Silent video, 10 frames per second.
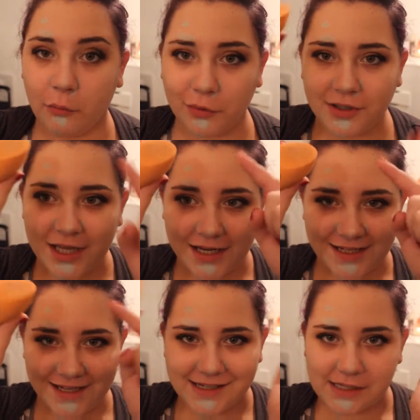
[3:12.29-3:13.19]
Real
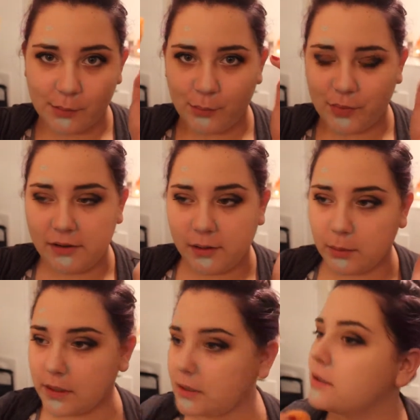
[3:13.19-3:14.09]
Techniques Beauty
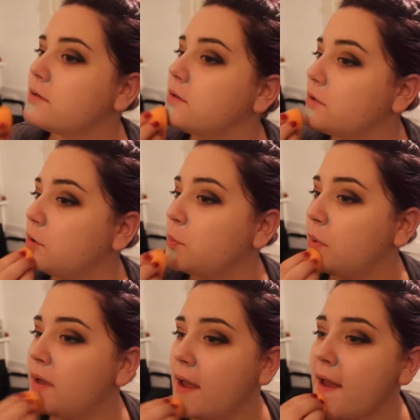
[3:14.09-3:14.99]
Blender dupe,
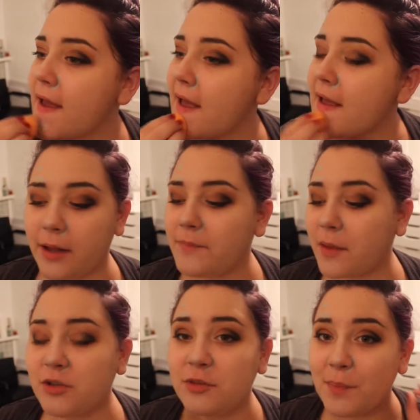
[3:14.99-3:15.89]
and
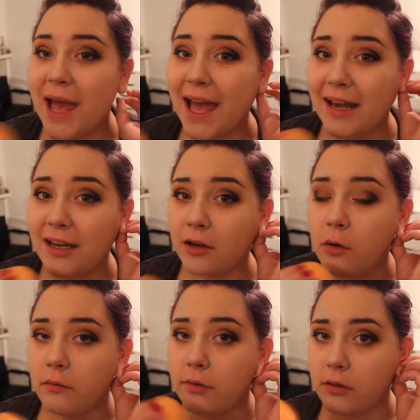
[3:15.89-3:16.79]
I'm just patting
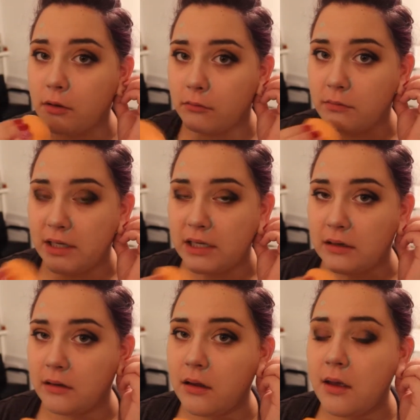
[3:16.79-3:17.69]
over the
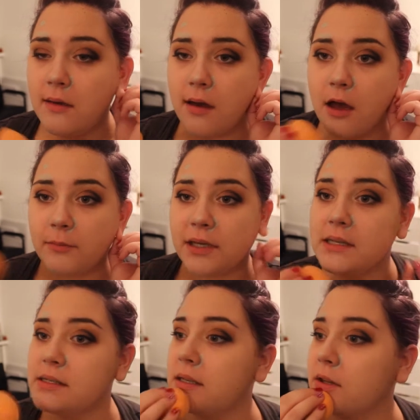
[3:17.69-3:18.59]
green
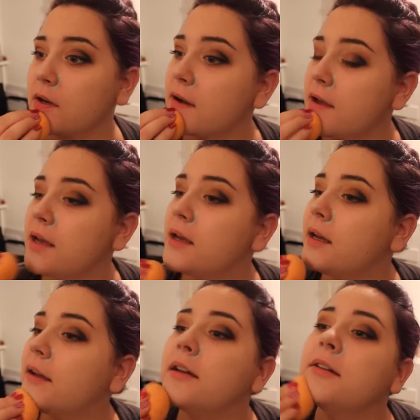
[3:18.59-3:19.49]
concealer.
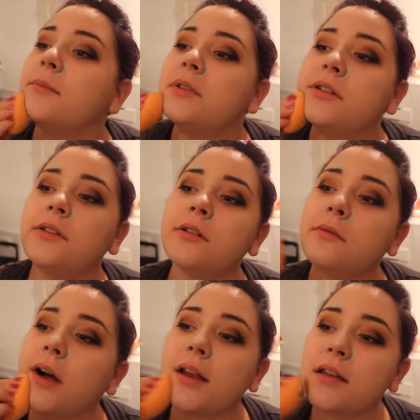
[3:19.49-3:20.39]
You don't
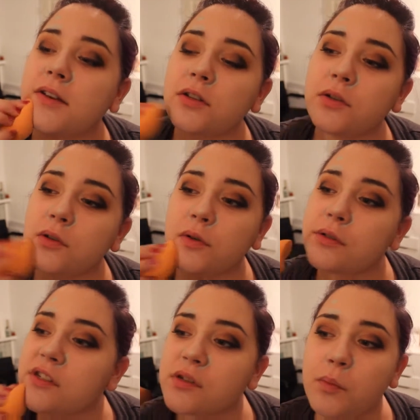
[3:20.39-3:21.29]
want to
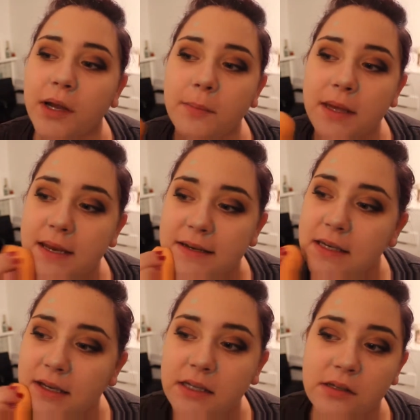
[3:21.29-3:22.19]
swipe
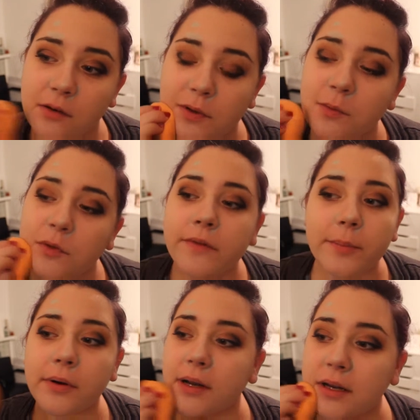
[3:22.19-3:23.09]
it because you don't want to move the
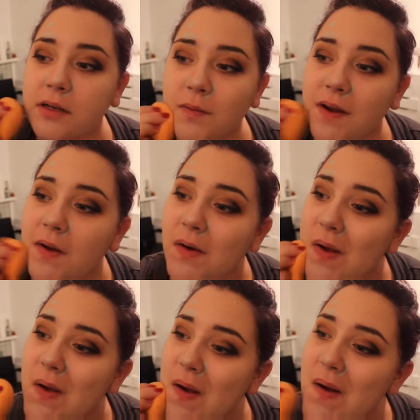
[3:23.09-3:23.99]
product around.
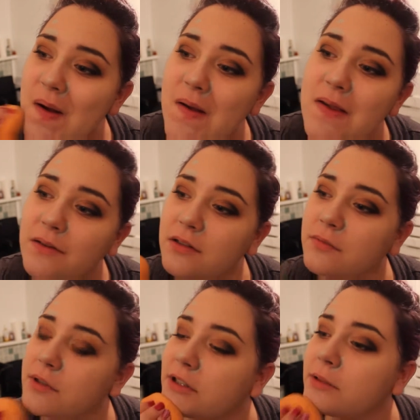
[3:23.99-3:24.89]
You
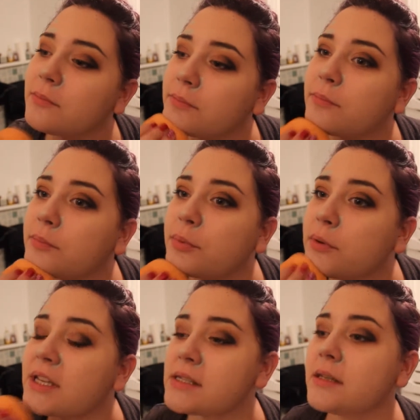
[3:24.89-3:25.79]
just want to
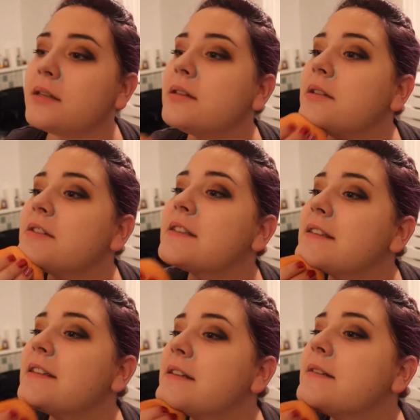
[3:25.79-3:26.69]
press it into your
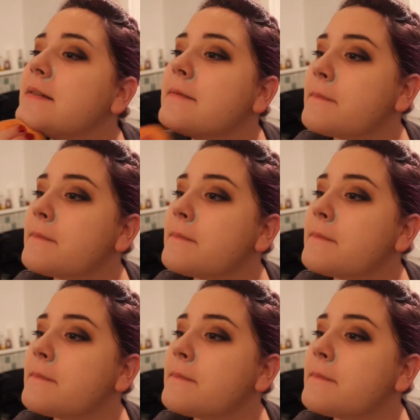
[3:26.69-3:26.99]
skin.